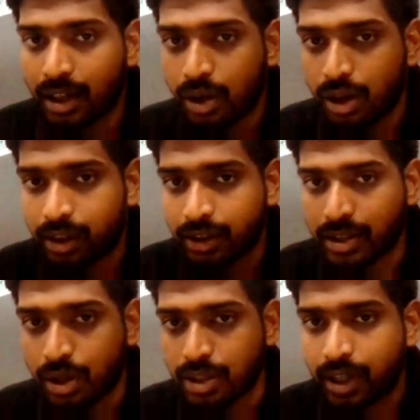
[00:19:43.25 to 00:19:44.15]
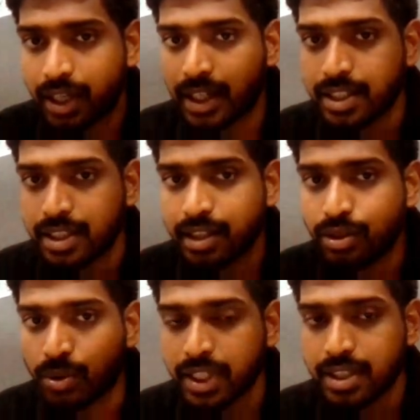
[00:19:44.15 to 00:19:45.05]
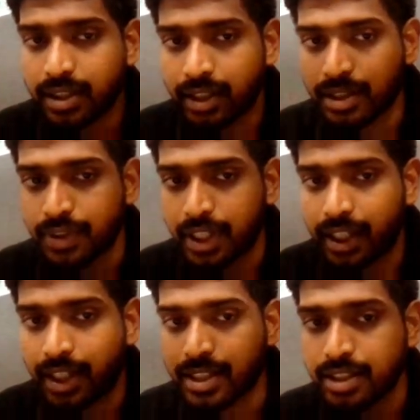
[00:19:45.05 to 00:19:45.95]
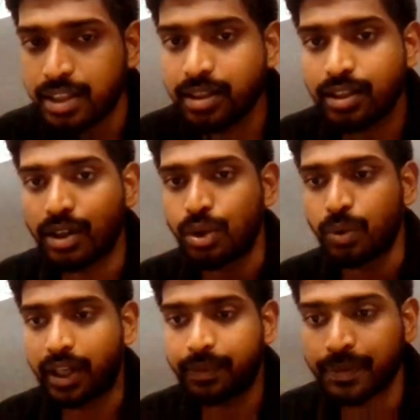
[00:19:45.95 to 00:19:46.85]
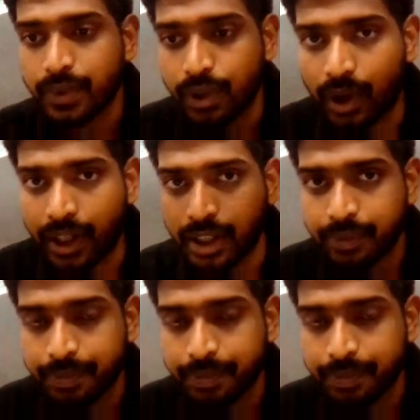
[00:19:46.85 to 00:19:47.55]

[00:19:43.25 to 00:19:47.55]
horizontal distance is 2x, this vertical distance is 2y. Got it?